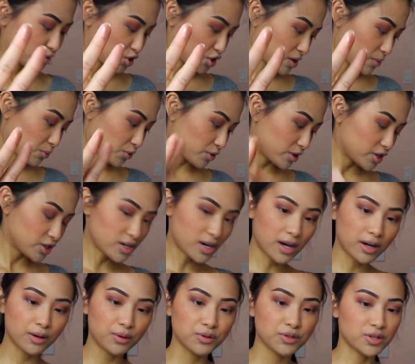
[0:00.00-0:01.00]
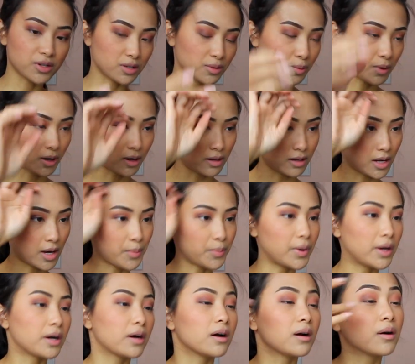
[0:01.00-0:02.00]
Shimmery shadows just work a lot
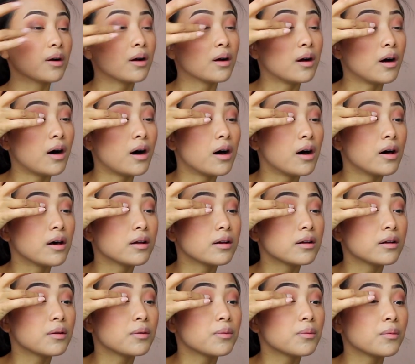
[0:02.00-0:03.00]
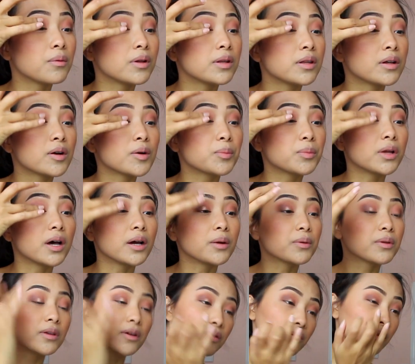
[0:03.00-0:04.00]
better on when they're applied
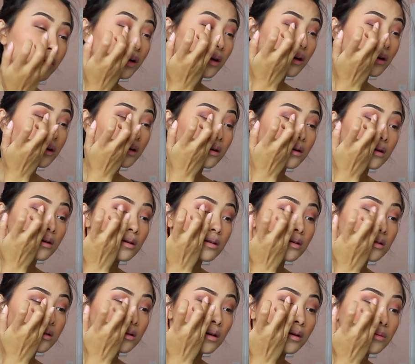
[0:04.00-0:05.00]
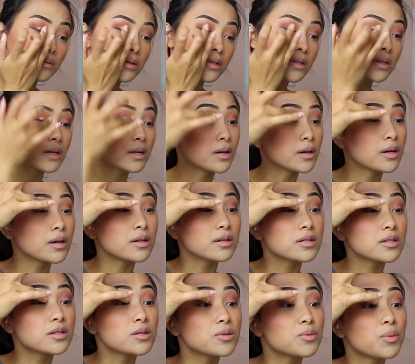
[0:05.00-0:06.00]
with your finger. So I'm just gonna
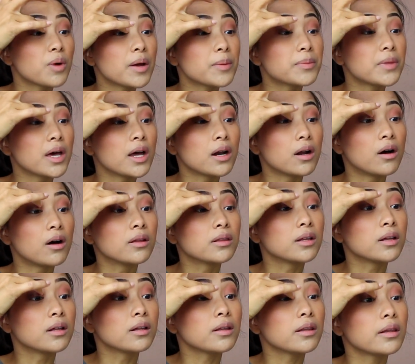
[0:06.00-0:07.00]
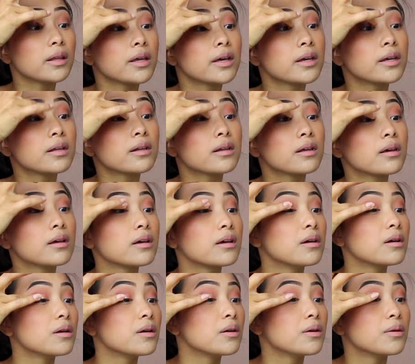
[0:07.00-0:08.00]
swipe that on the lid
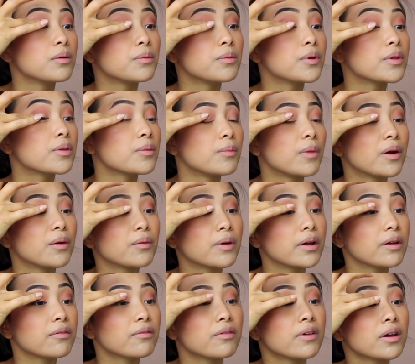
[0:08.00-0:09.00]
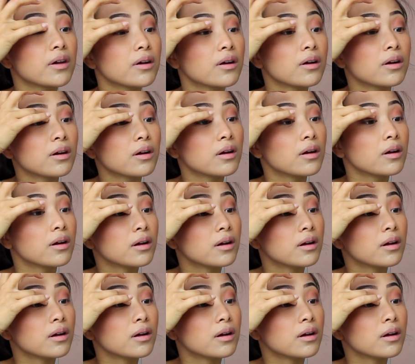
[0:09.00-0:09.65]
with my ring finger.